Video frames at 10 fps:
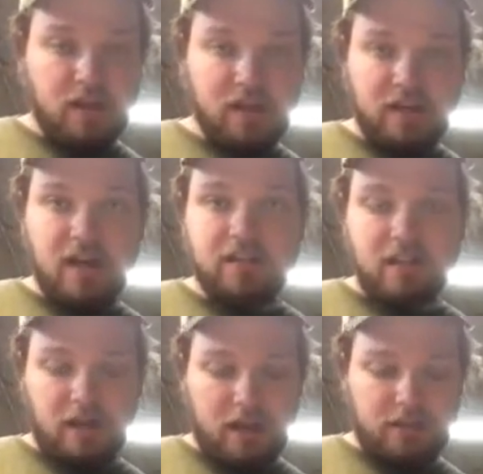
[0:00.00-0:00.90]
And I
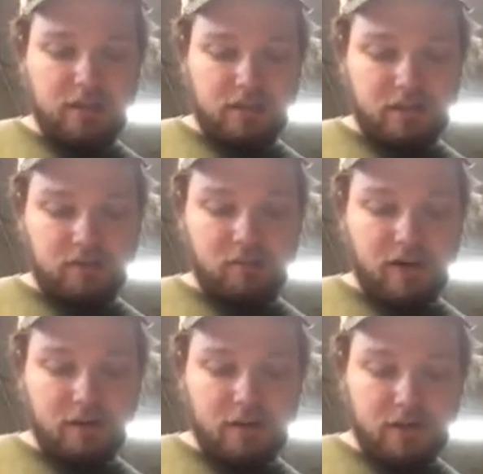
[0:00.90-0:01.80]
think that's the
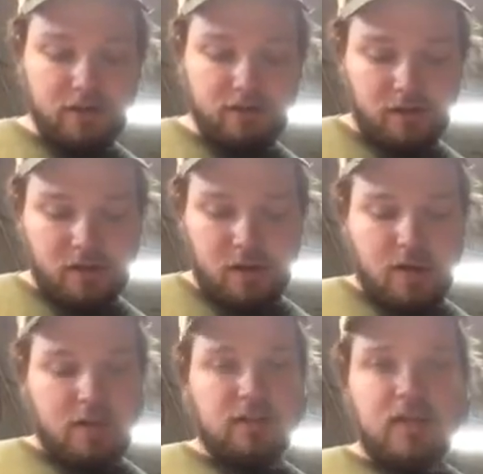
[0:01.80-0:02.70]
right way to do it.
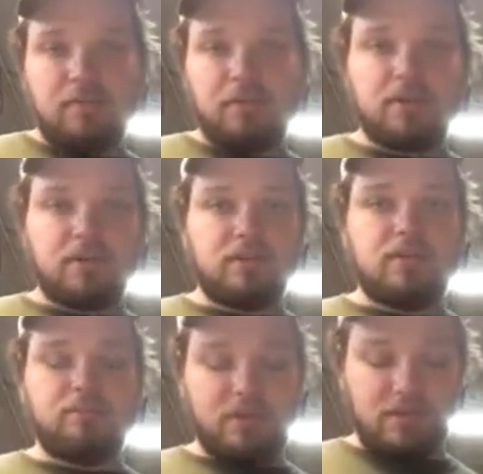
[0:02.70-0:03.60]
A lot of
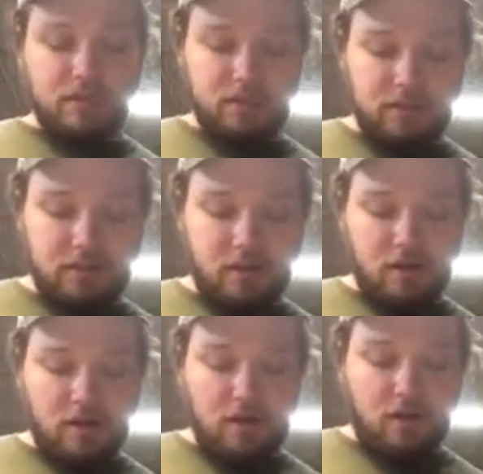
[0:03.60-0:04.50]
personal opinions
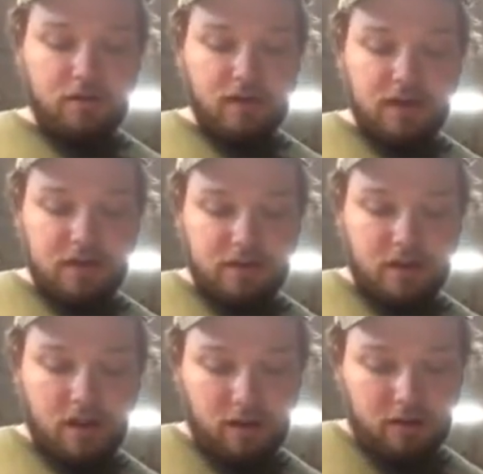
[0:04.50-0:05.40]
on that,
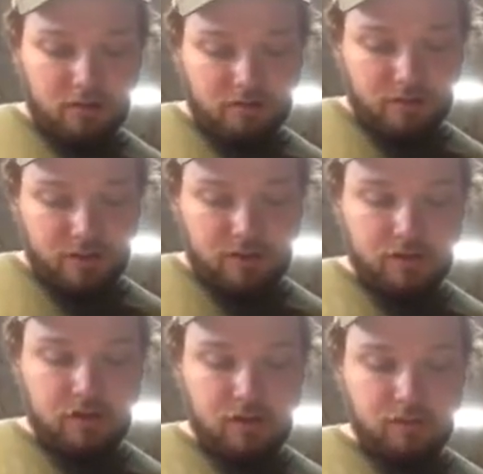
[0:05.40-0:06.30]
but
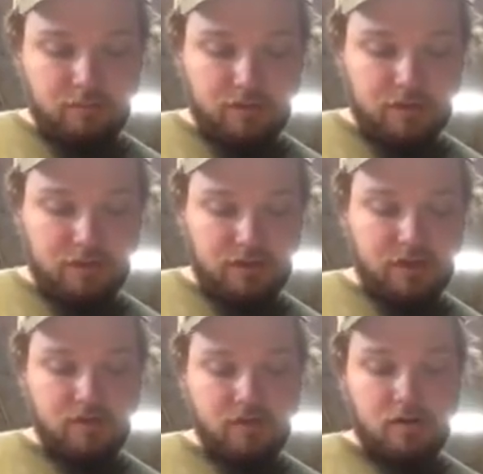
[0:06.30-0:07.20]
you push and